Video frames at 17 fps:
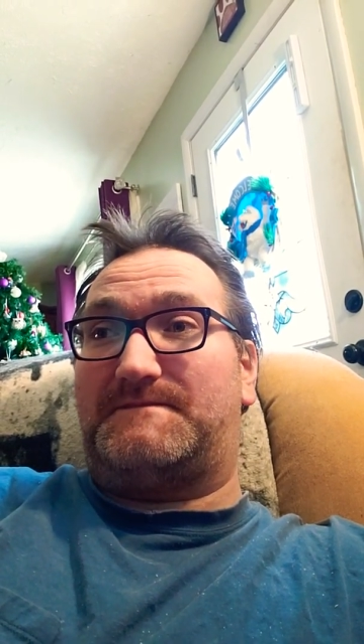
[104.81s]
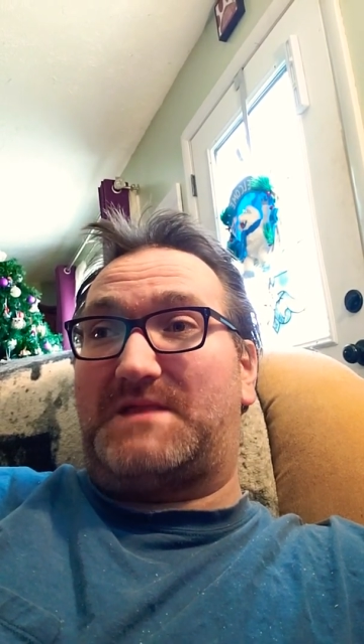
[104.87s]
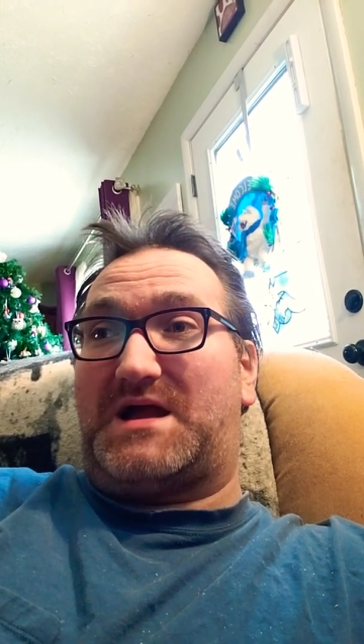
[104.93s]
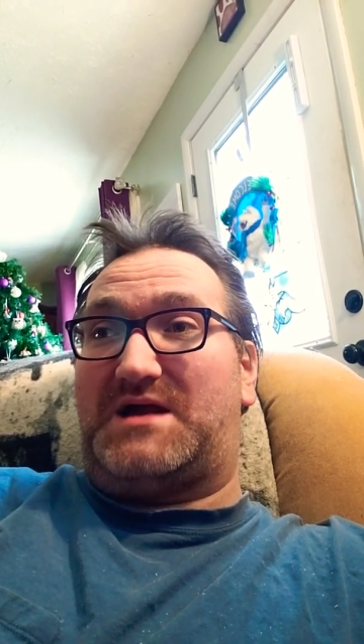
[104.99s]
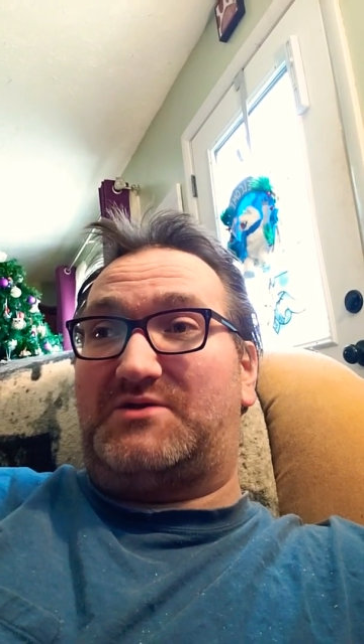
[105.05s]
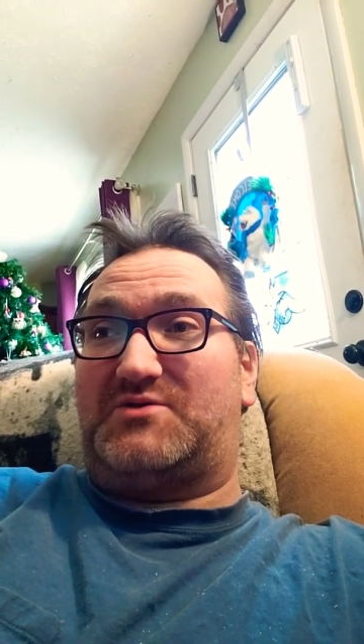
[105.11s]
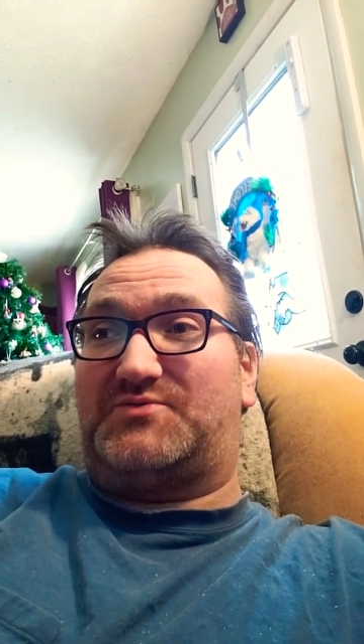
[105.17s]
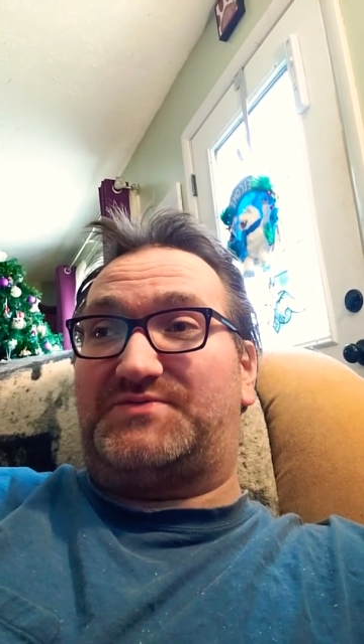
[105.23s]

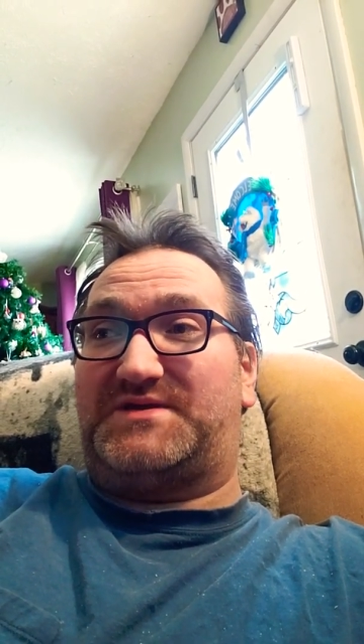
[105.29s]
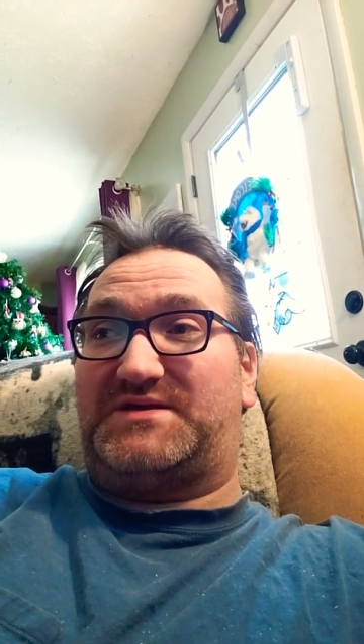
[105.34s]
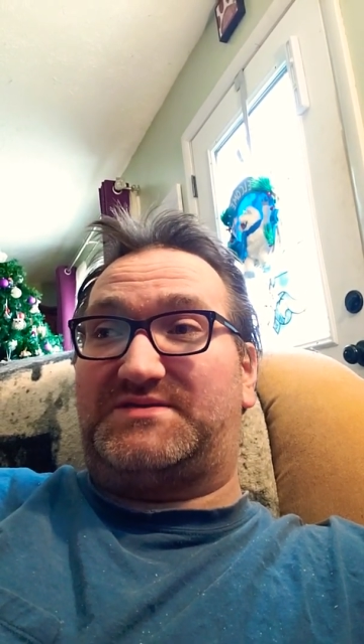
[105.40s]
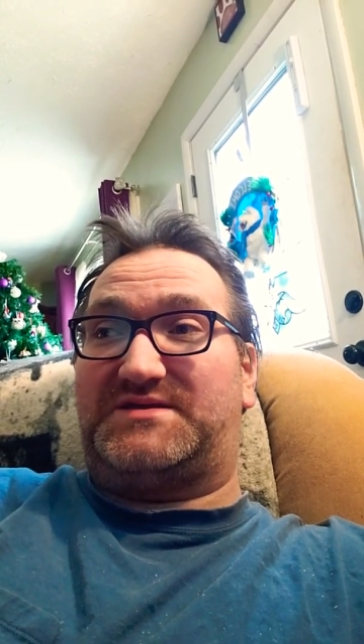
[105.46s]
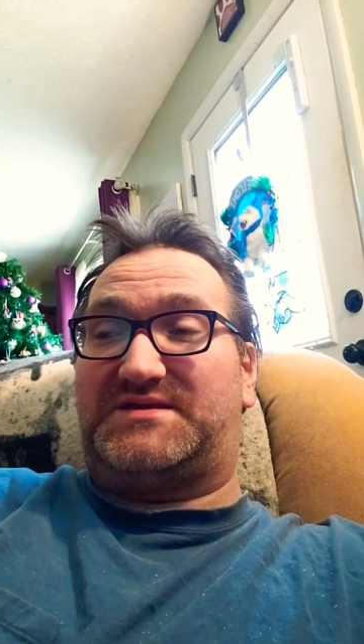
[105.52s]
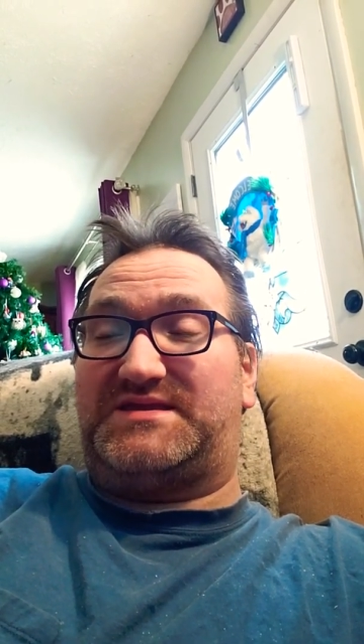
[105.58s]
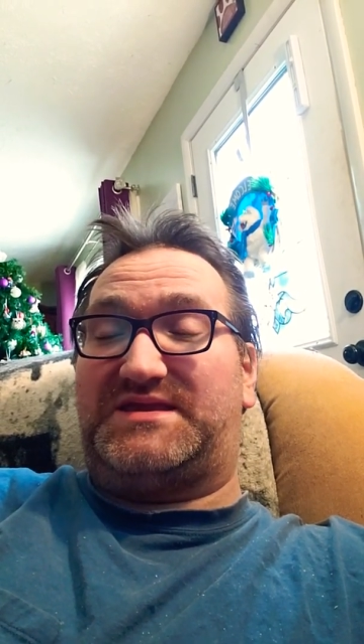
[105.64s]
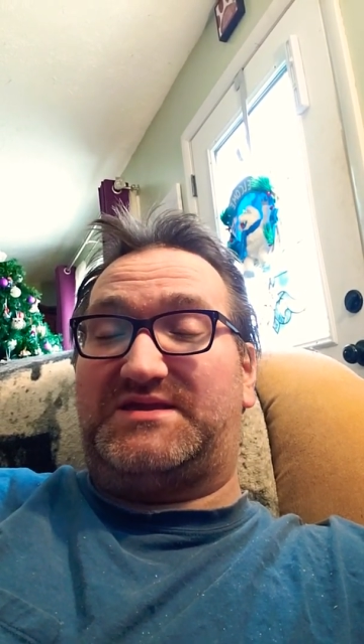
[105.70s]
I don't think
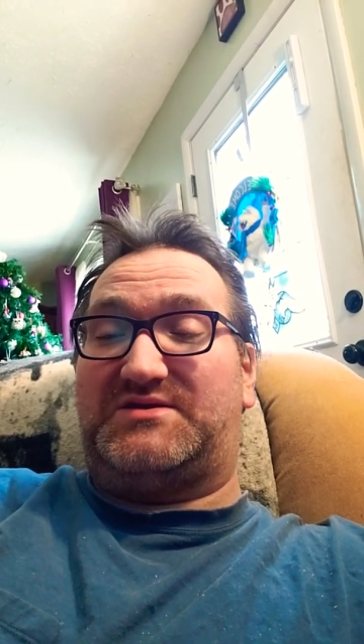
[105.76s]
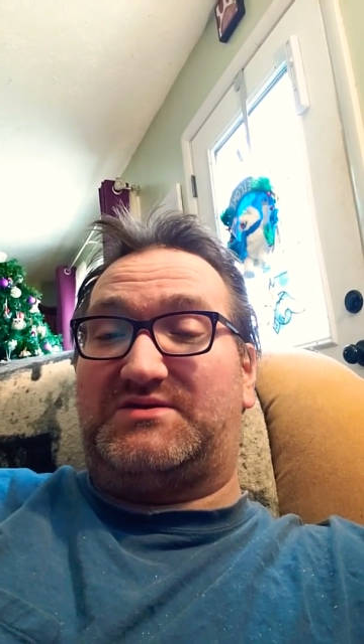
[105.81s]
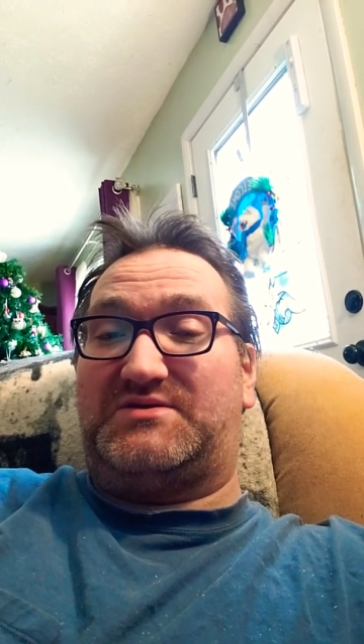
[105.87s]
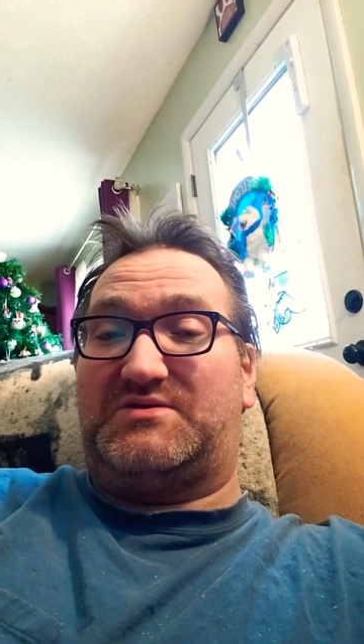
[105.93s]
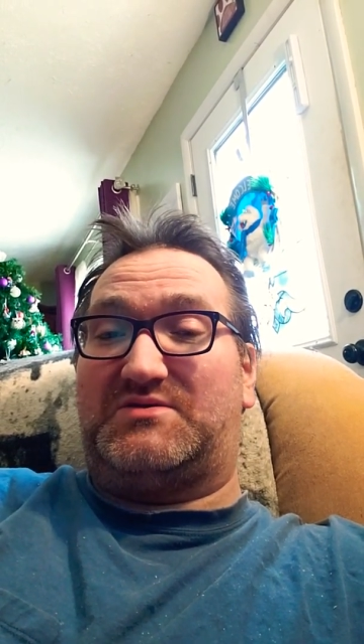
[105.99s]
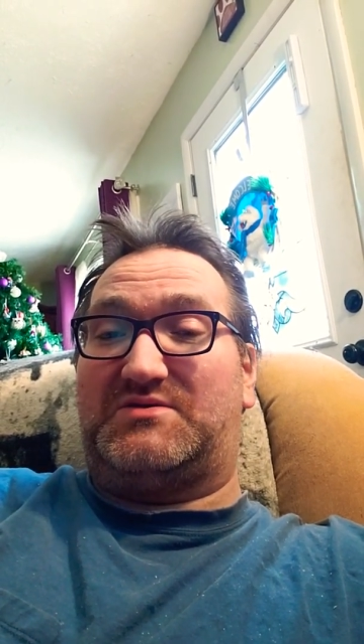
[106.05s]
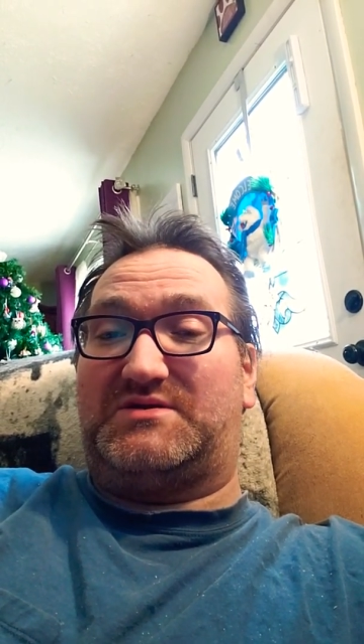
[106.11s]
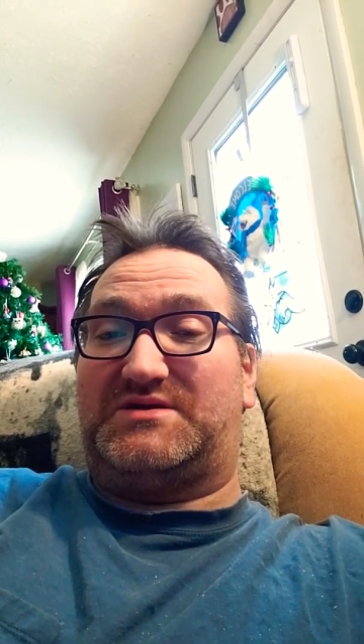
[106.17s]
that
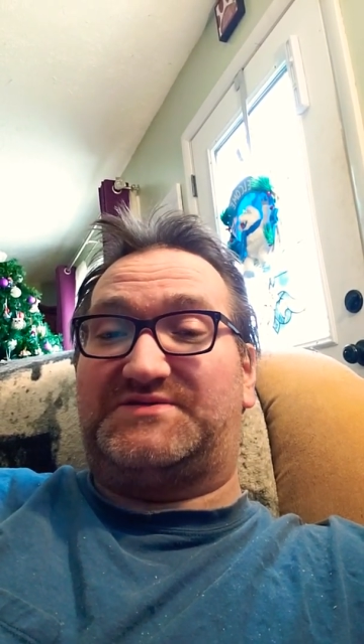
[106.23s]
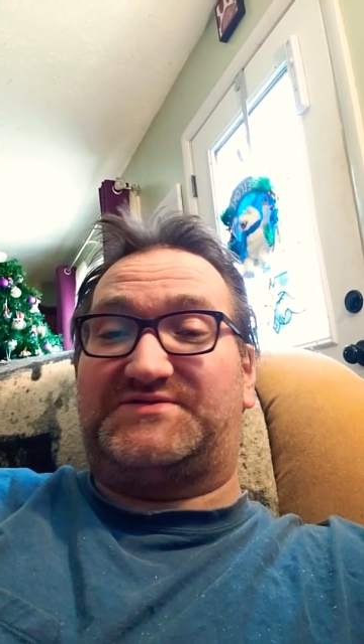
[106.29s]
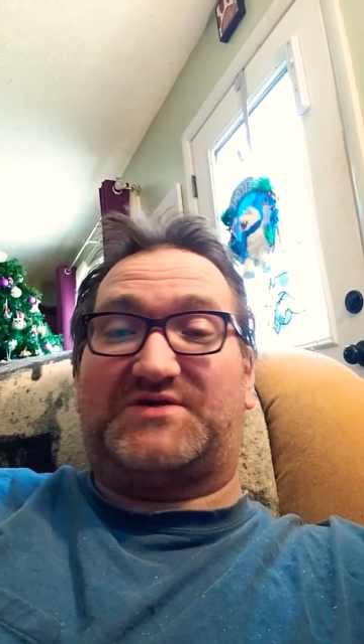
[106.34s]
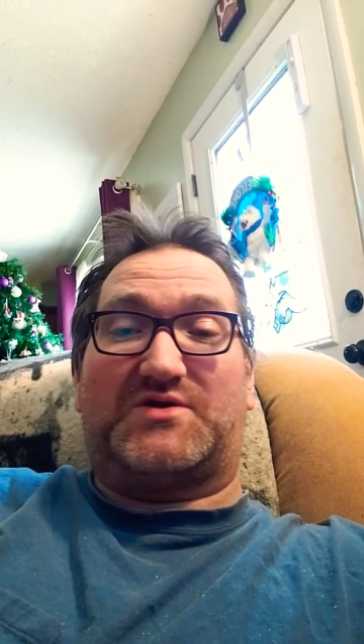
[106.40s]
he is